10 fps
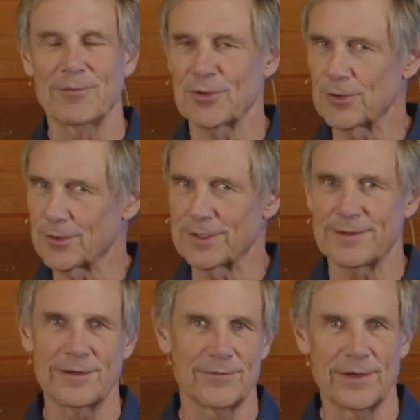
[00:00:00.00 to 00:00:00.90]
so you'll get
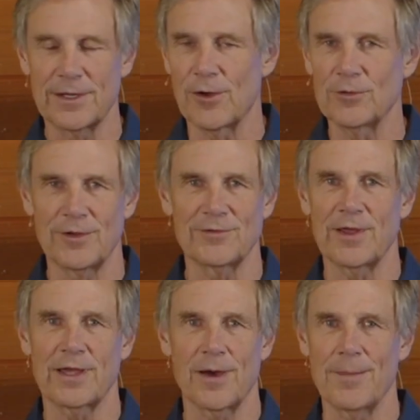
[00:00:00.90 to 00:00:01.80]
these videos as
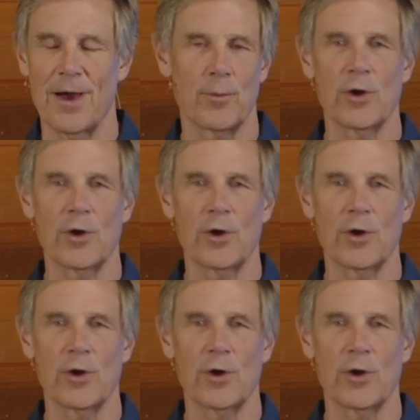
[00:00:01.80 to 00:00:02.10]
they come out.